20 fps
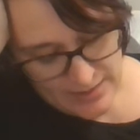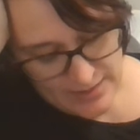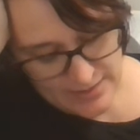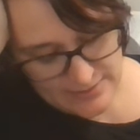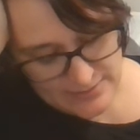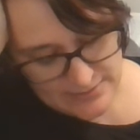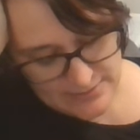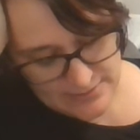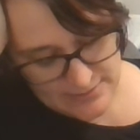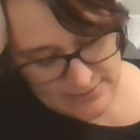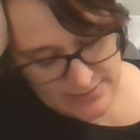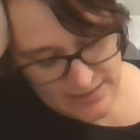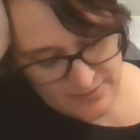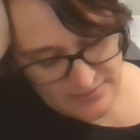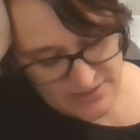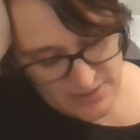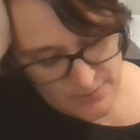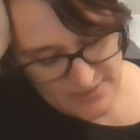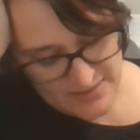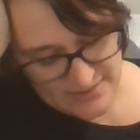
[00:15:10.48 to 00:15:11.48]
It
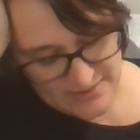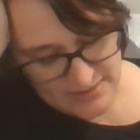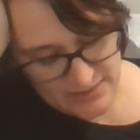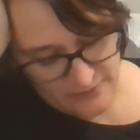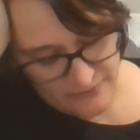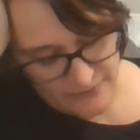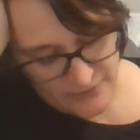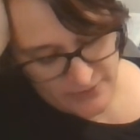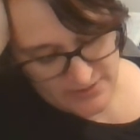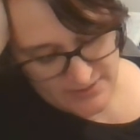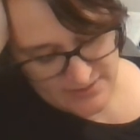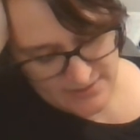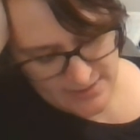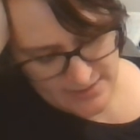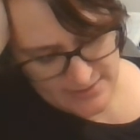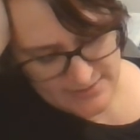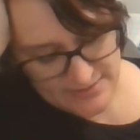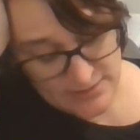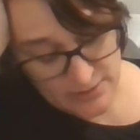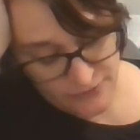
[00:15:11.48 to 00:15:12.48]
seemed to be a
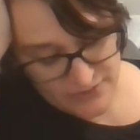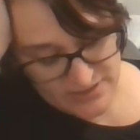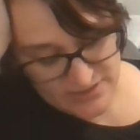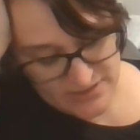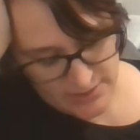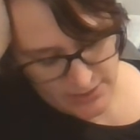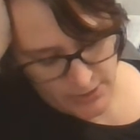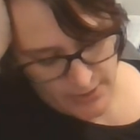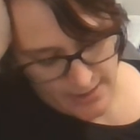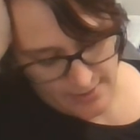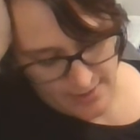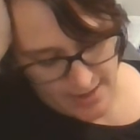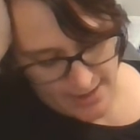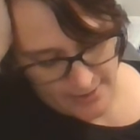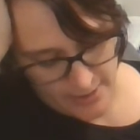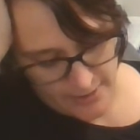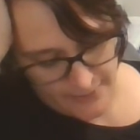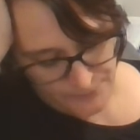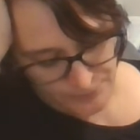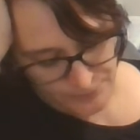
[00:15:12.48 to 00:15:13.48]
silver cigarette
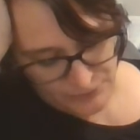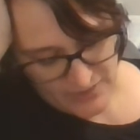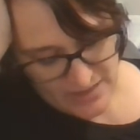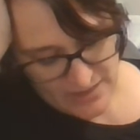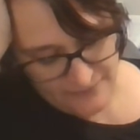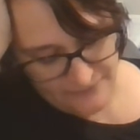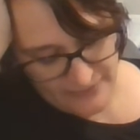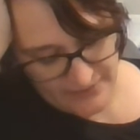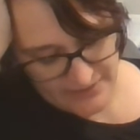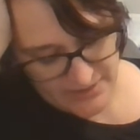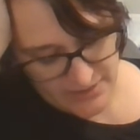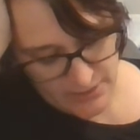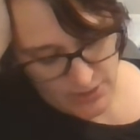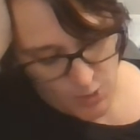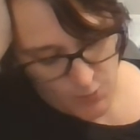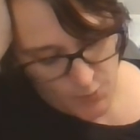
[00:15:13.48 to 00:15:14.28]
lighter. He flicked it